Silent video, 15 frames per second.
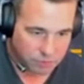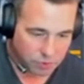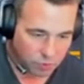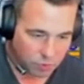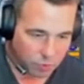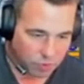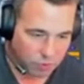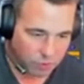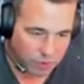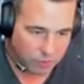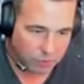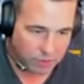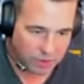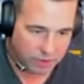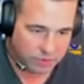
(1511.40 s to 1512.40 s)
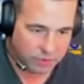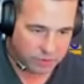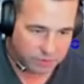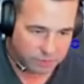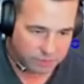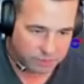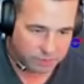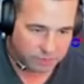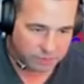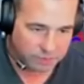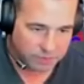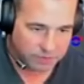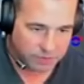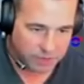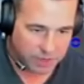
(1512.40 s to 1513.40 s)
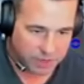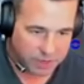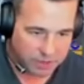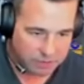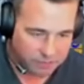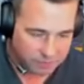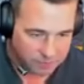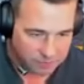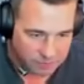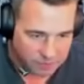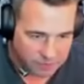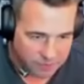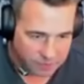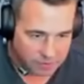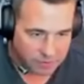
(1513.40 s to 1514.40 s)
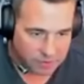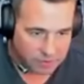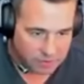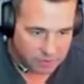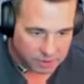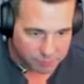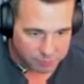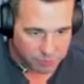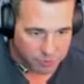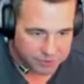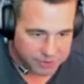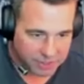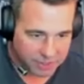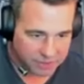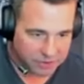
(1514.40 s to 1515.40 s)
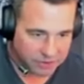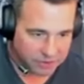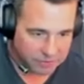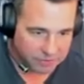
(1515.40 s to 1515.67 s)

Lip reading: Whoa, whoa, whoa. Alright. Let's pull it together.